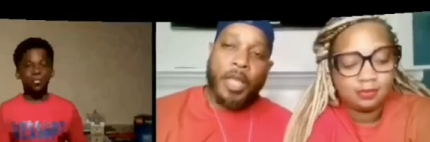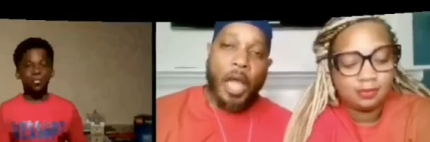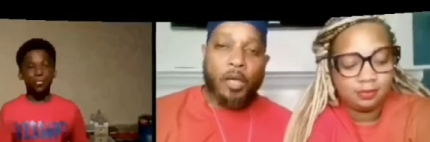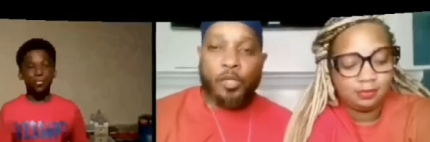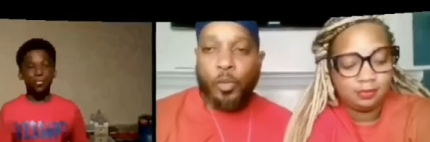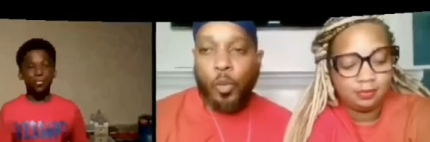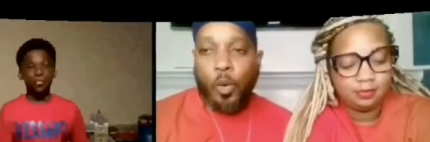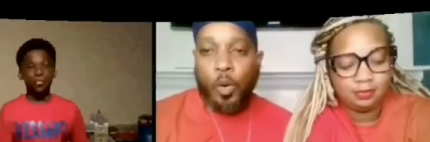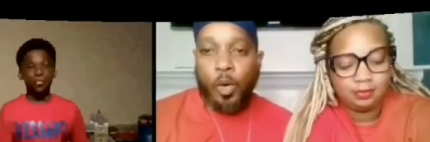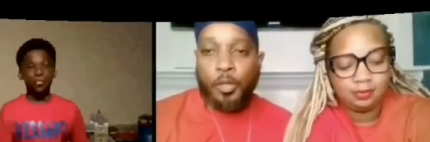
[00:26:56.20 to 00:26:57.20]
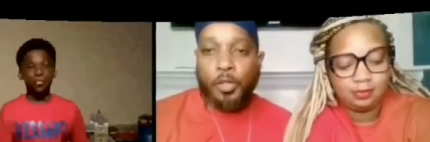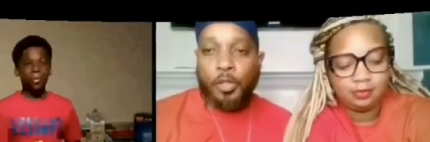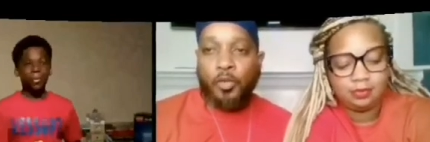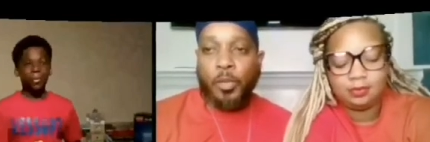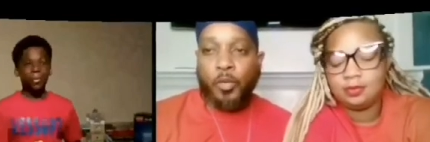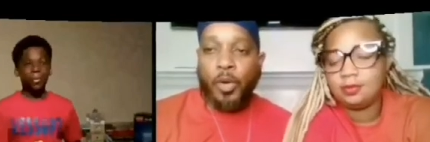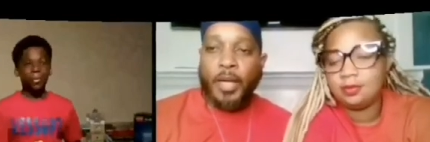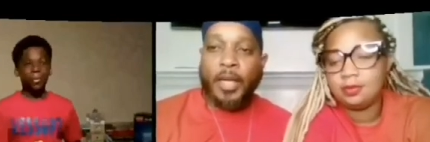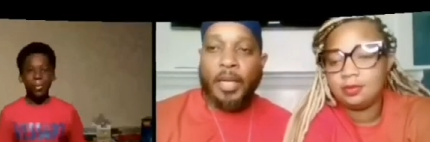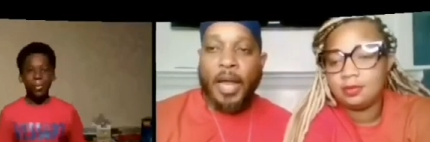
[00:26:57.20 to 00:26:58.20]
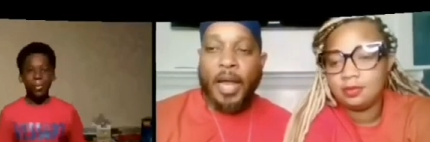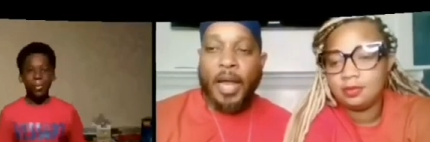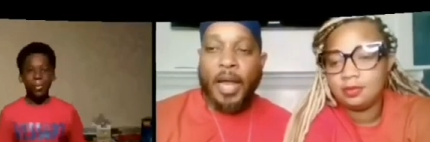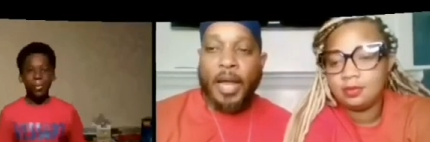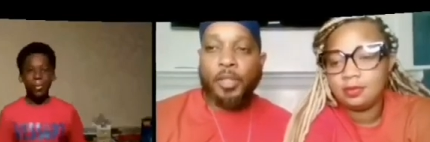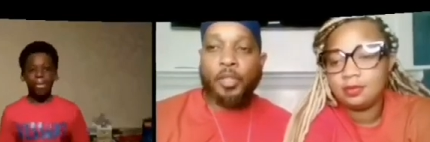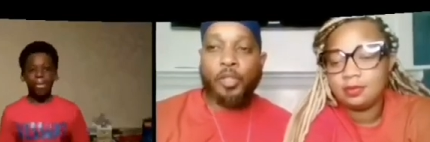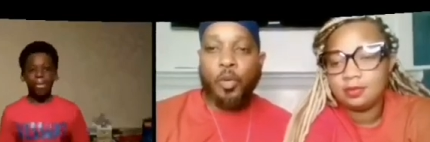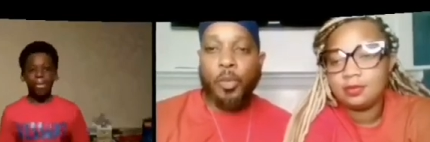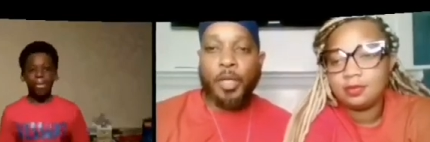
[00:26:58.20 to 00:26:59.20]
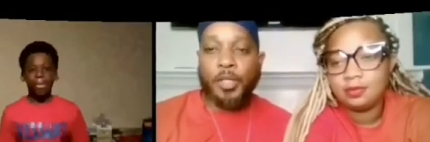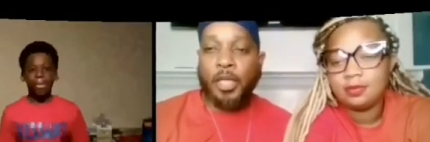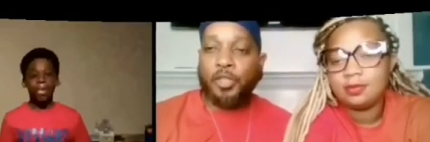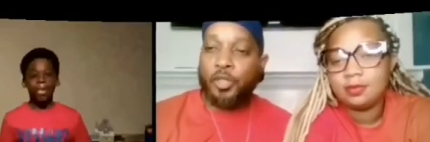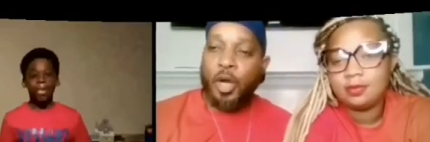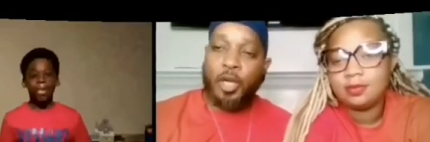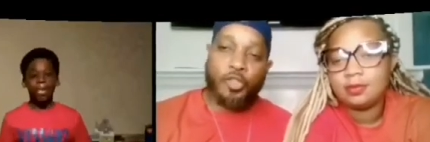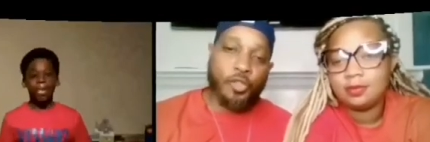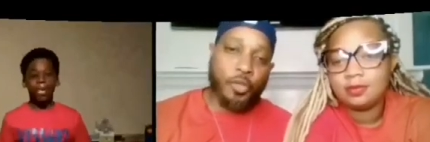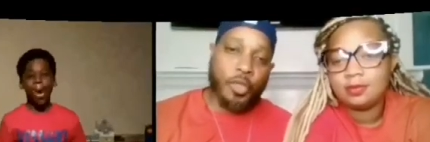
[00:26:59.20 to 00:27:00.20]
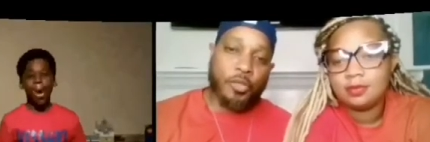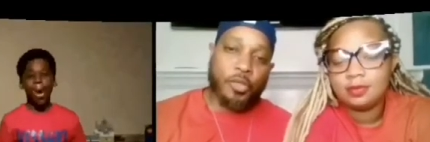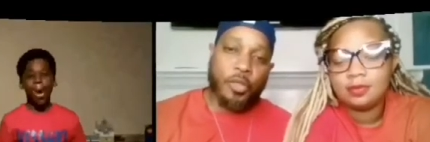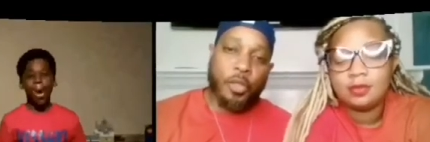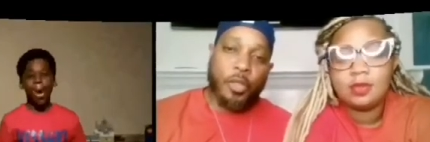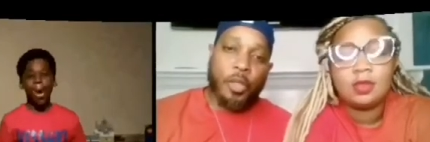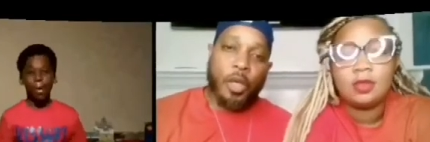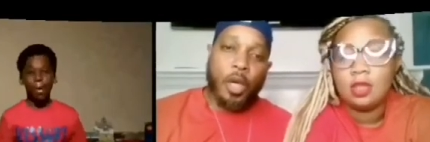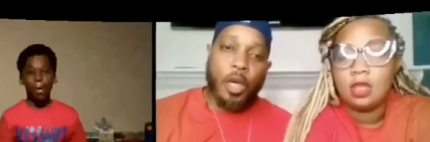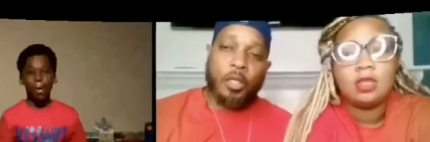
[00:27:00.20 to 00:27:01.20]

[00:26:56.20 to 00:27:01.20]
Speaker 1: countless awards. You've been recognized so much as star students. Uh,